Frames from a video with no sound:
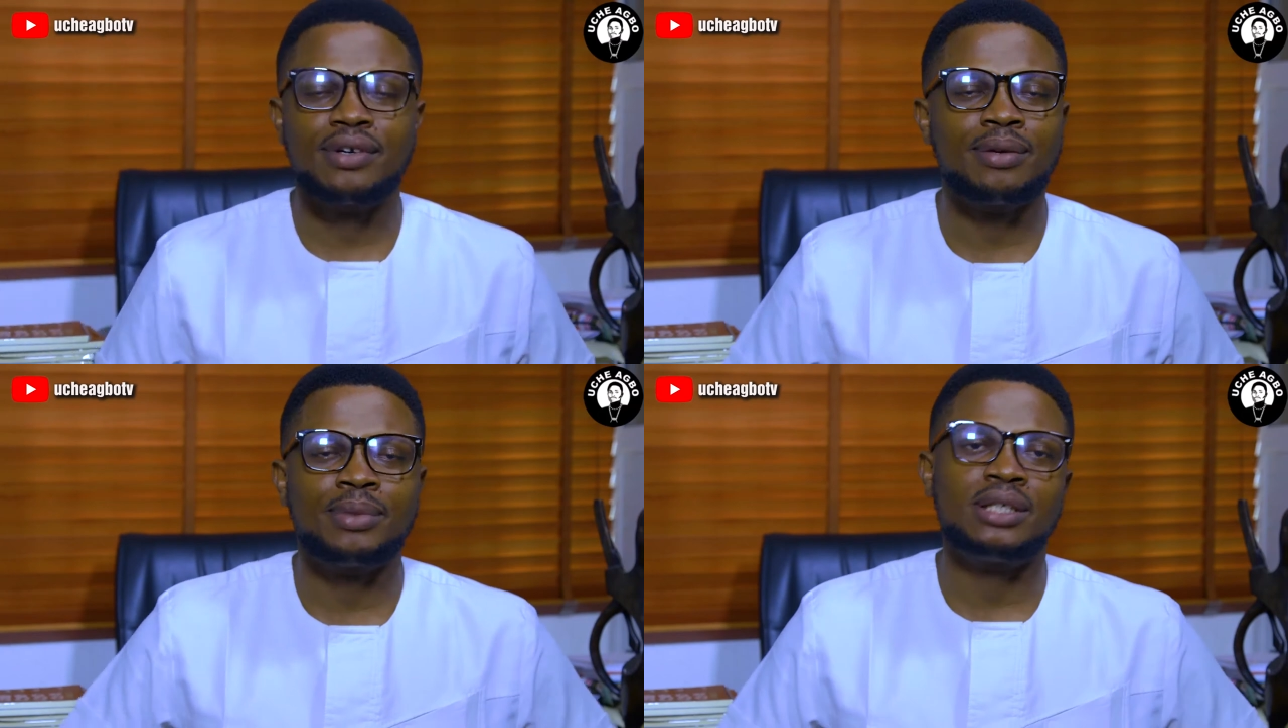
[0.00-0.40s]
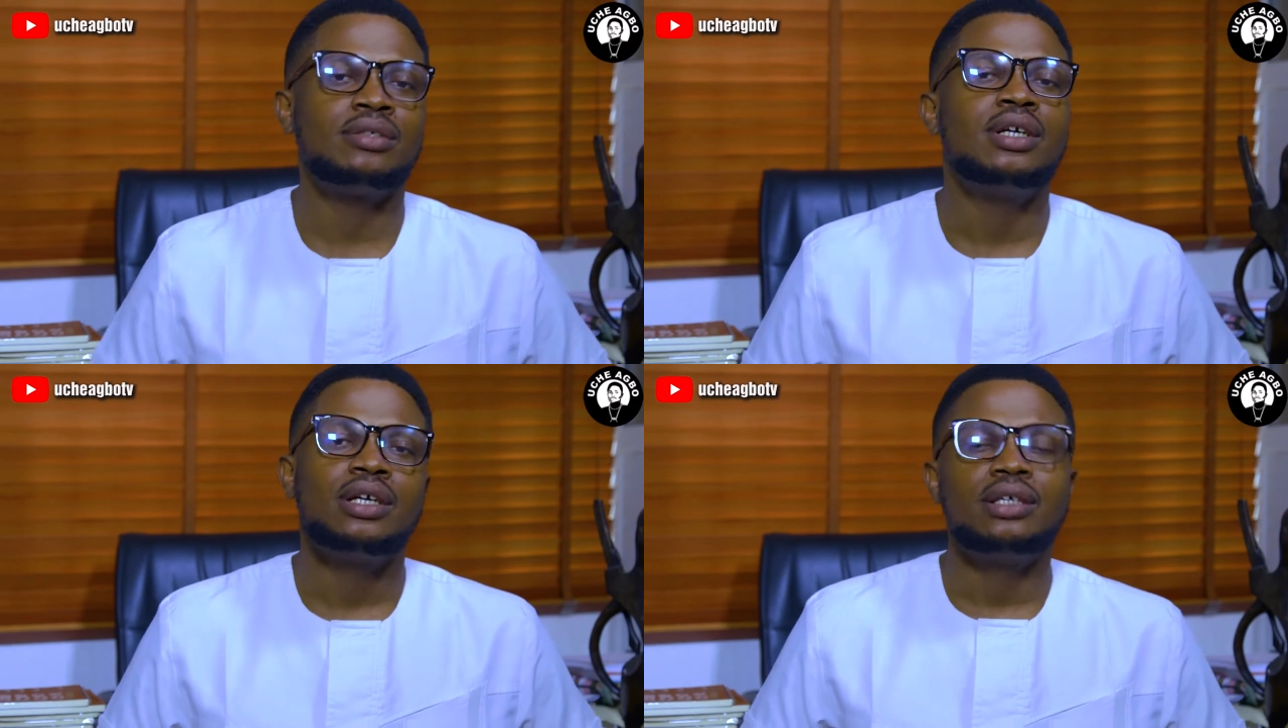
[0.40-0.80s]
I
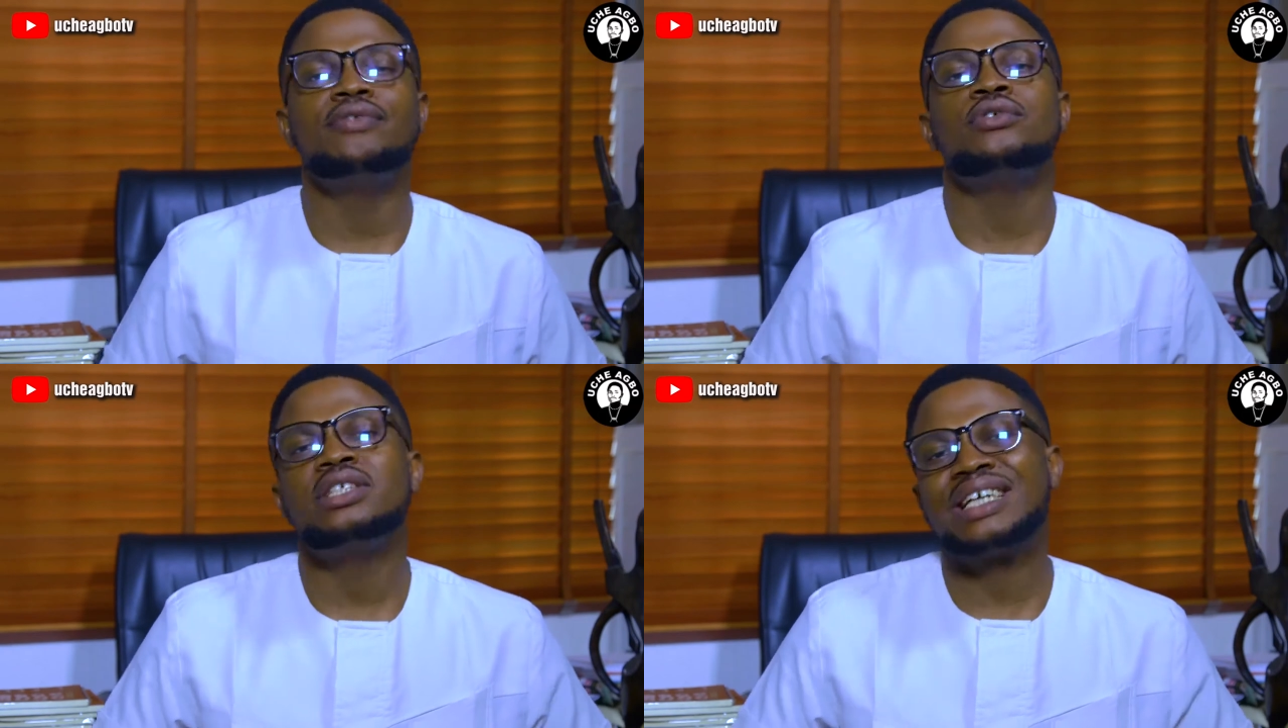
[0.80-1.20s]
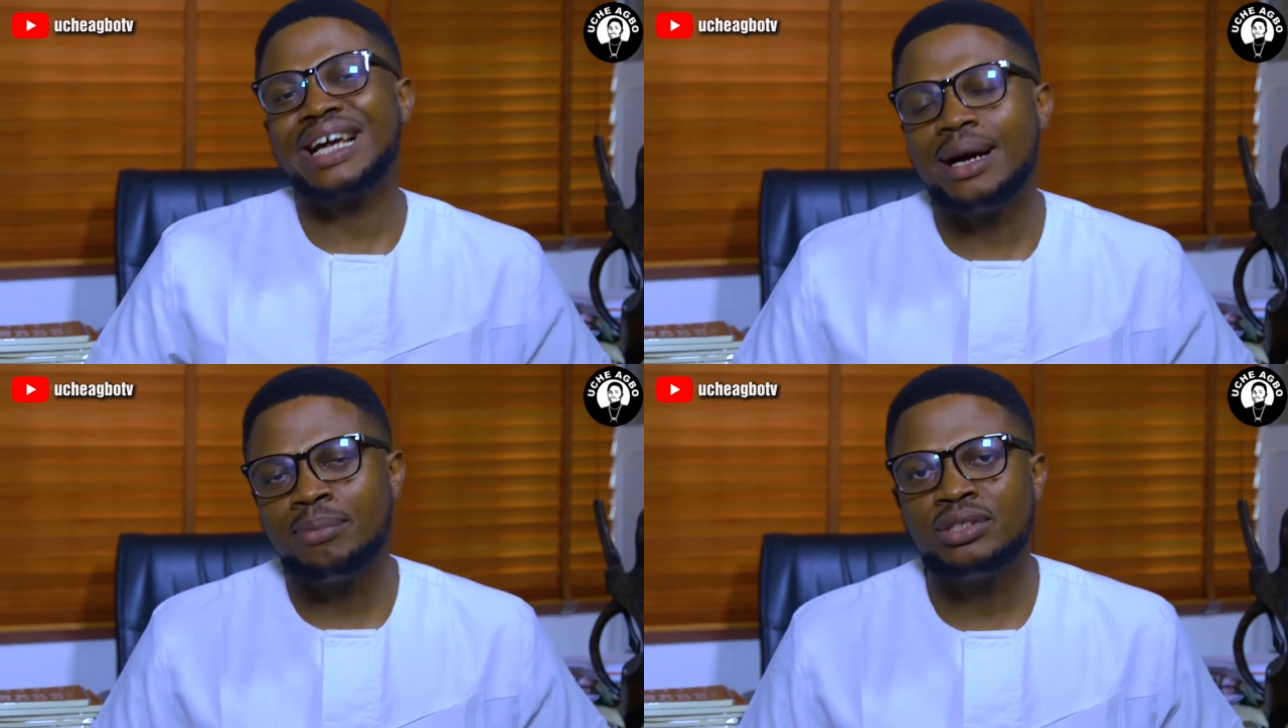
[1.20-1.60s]
mean, even the
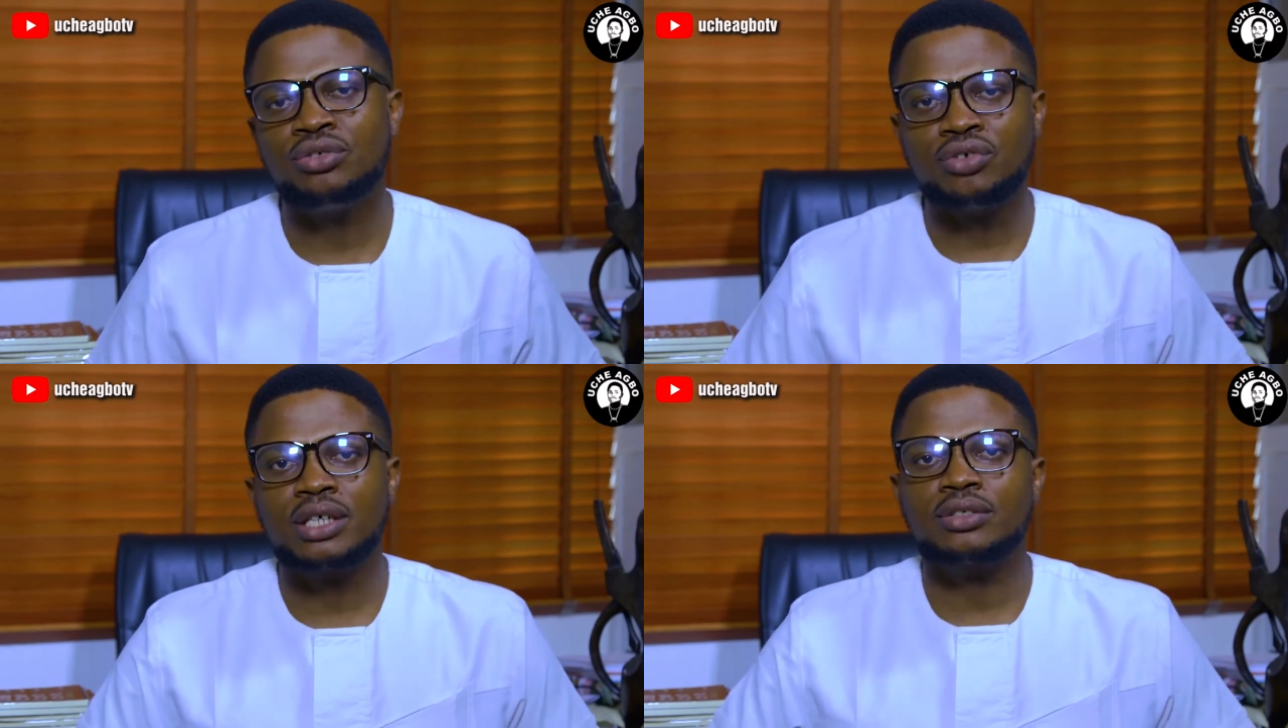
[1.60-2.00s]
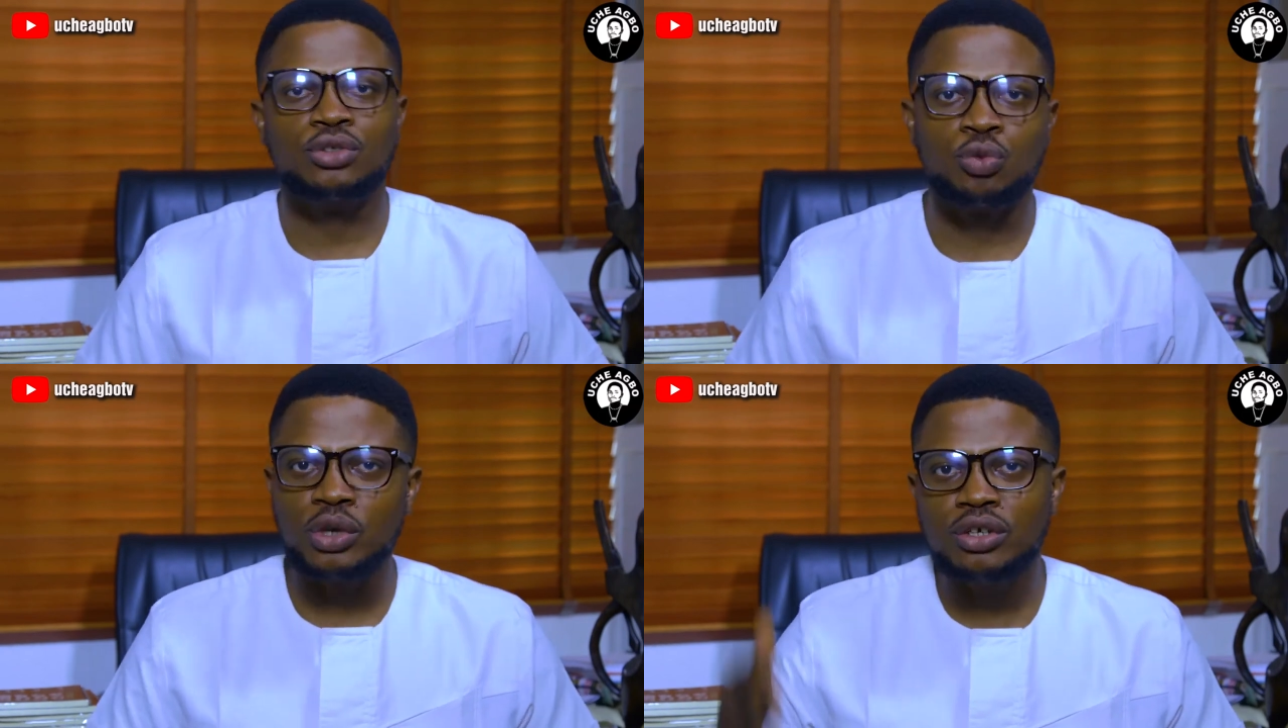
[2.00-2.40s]
camera's director.
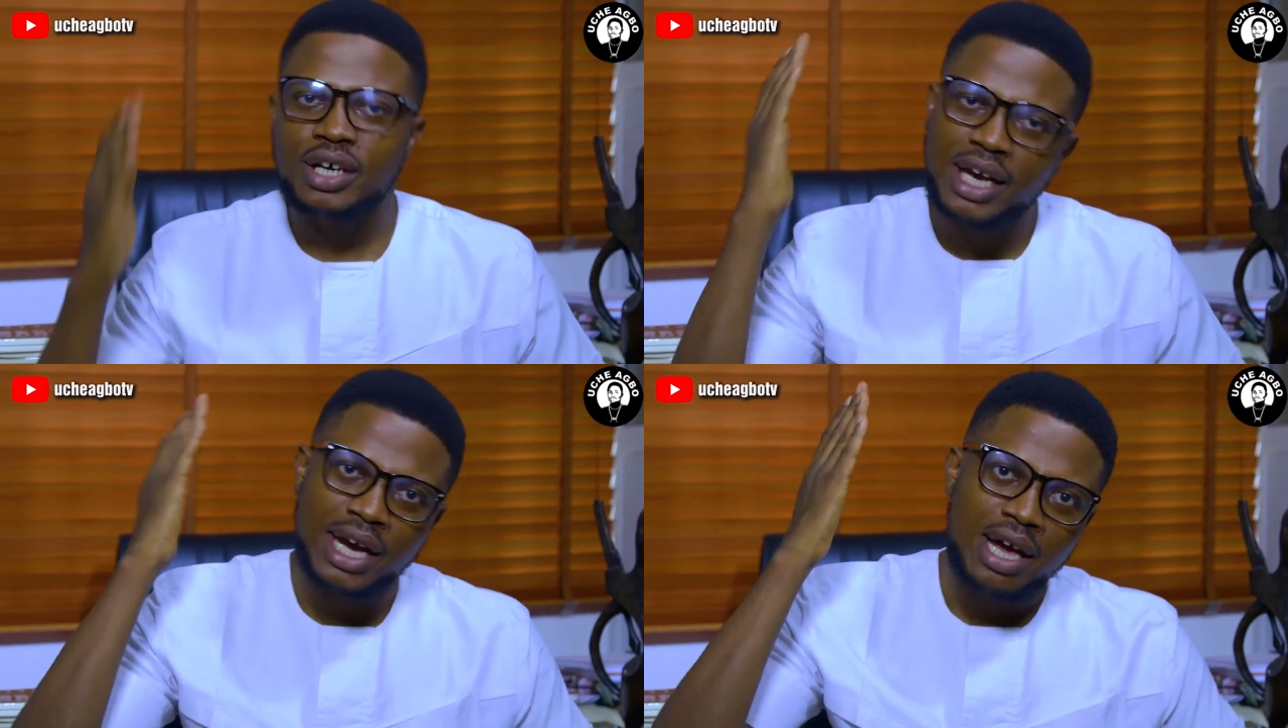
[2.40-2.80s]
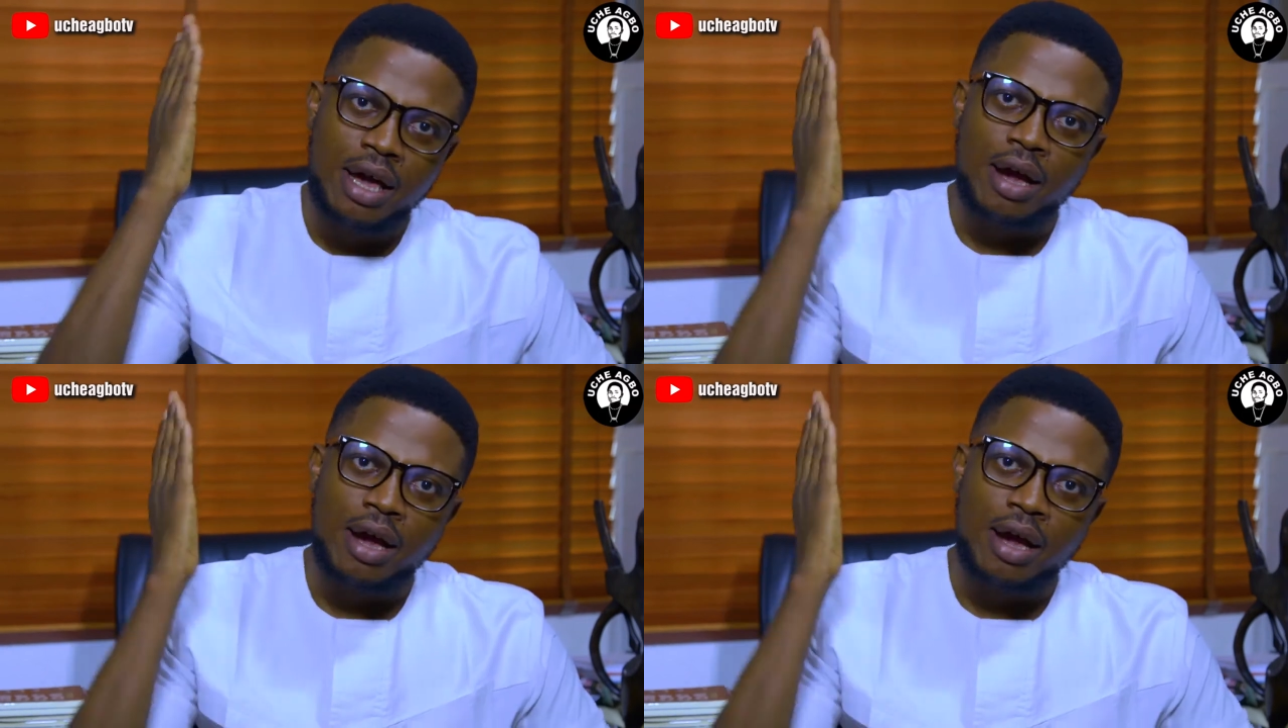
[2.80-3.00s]
So when you hear